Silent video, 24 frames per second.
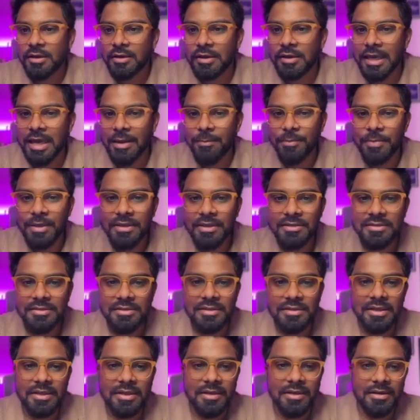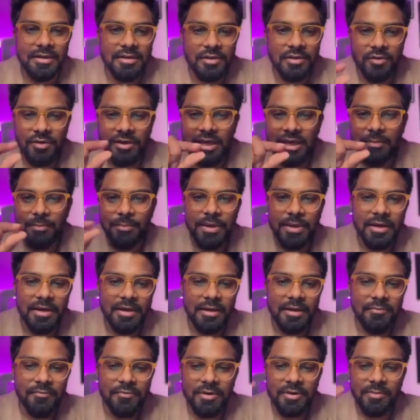campaigns, then your campaign
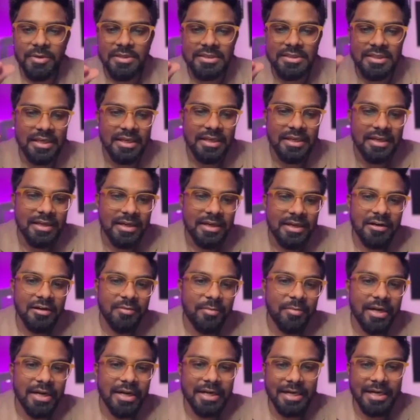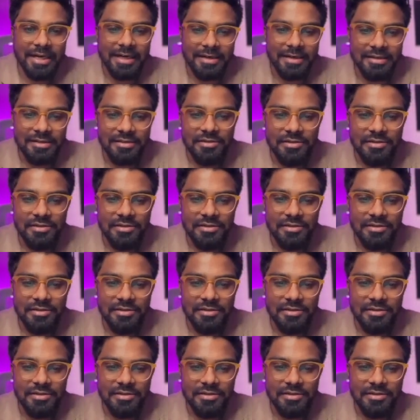name will be segregated by date.